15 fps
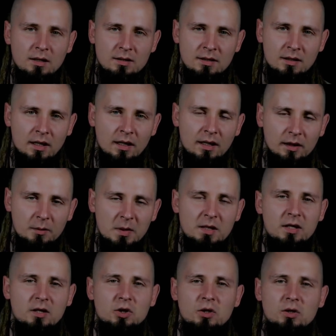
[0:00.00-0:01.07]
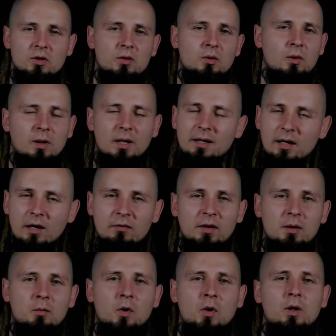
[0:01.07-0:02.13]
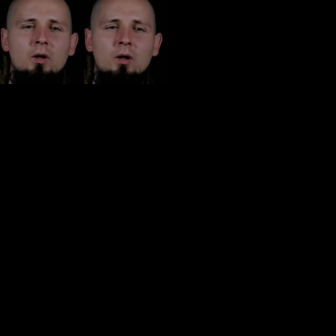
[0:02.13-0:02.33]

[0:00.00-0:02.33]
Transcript: is a limitation tool and nothing more.